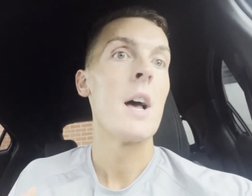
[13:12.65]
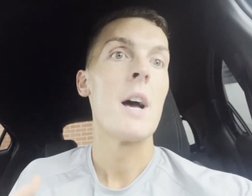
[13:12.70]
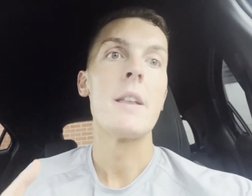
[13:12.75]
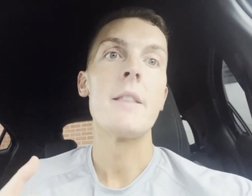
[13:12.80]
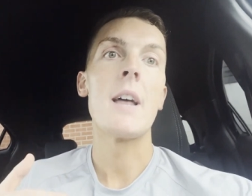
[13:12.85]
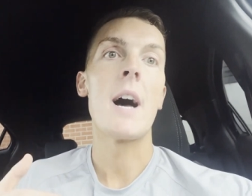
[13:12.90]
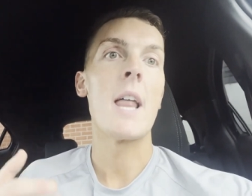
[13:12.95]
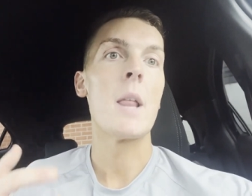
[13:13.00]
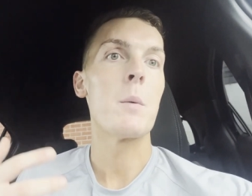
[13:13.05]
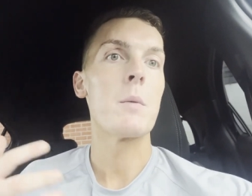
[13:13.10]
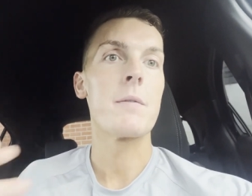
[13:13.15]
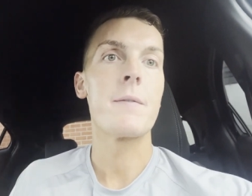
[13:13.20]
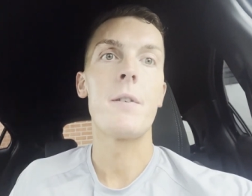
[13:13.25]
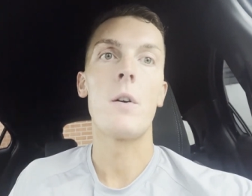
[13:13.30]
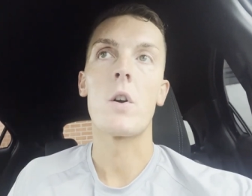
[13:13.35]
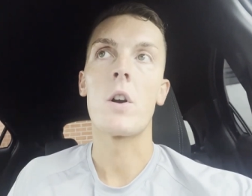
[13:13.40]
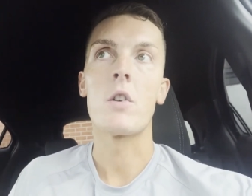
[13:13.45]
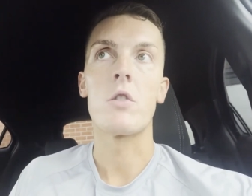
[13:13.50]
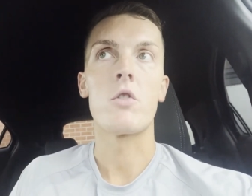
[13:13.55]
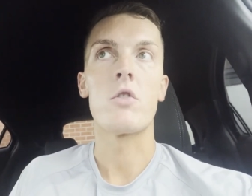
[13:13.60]
Nah, that was
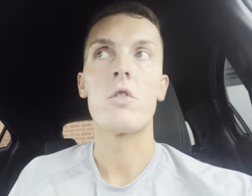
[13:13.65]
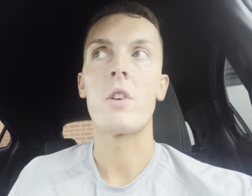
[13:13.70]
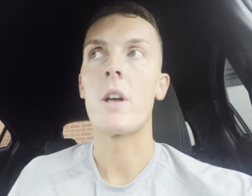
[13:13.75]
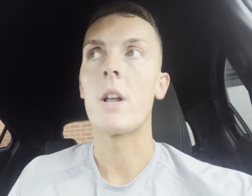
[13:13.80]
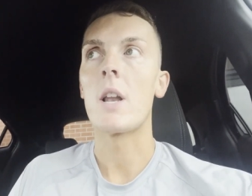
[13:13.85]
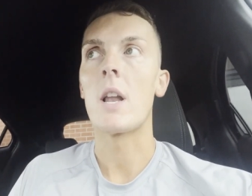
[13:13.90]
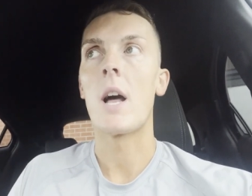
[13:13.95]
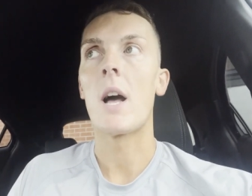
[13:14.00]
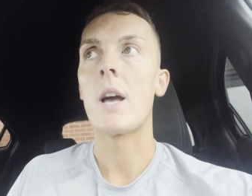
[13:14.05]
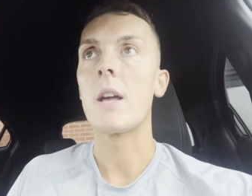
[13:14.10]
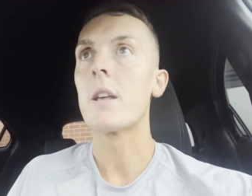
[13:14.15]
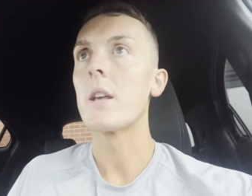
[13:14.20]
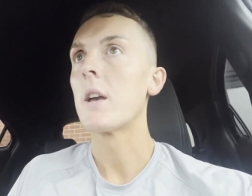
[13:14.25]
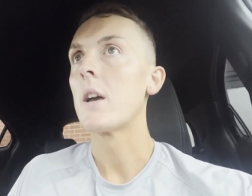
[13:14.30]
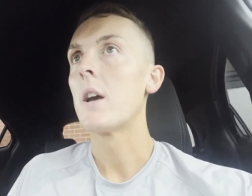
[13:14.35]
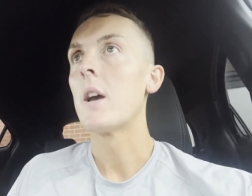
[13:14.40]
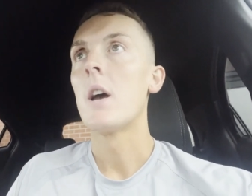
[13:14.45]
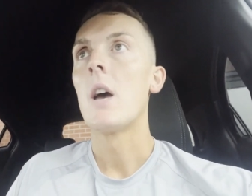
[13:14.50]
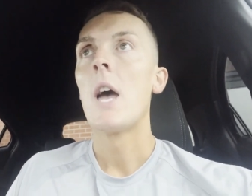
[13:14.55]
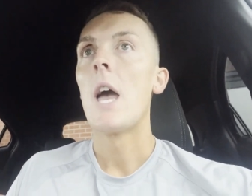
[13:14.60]
fucking shit. Like,
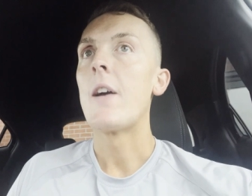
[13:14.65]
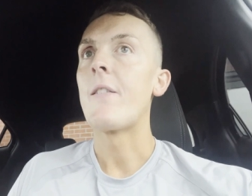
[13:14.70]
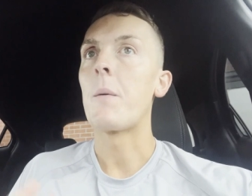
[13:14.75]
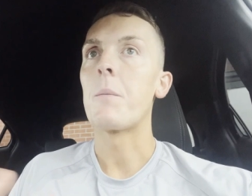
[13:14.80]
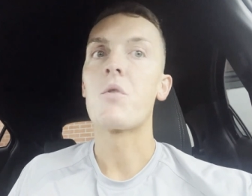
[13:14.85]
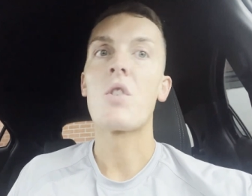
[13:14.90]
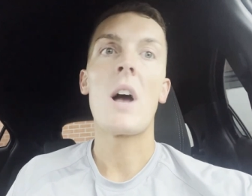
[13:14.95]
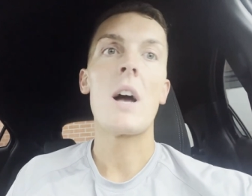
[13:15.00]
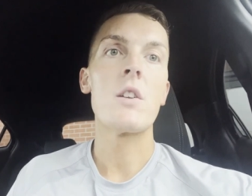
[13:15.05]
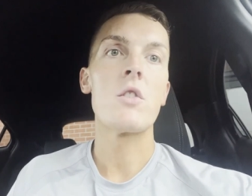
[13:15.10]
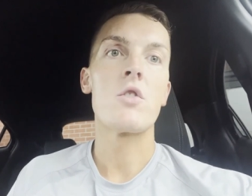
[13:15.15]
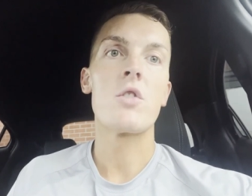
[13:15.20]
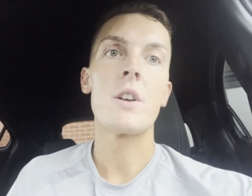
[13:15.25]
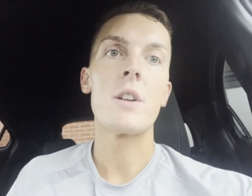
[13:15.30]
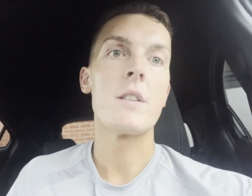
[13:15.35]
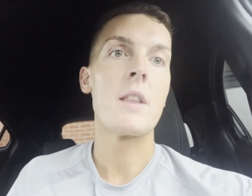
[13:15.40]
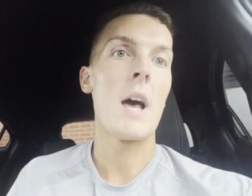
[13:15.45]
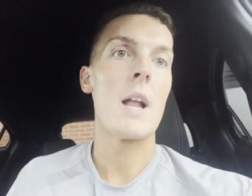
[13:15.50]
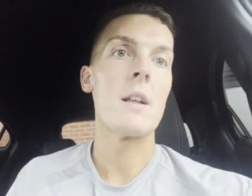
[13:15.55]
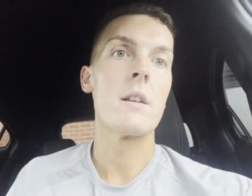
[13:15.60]
if I'm chatting shit,
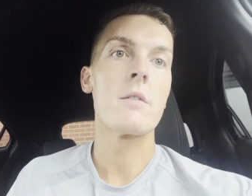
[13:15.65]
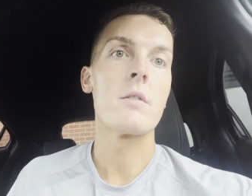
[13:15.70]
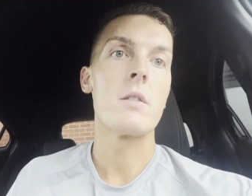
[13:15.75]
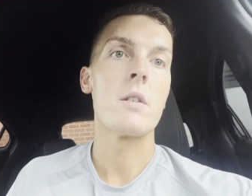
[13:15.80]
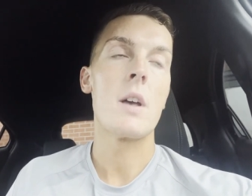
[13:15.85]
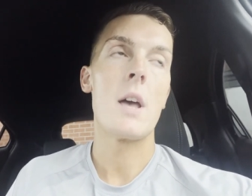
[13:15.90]
tell us.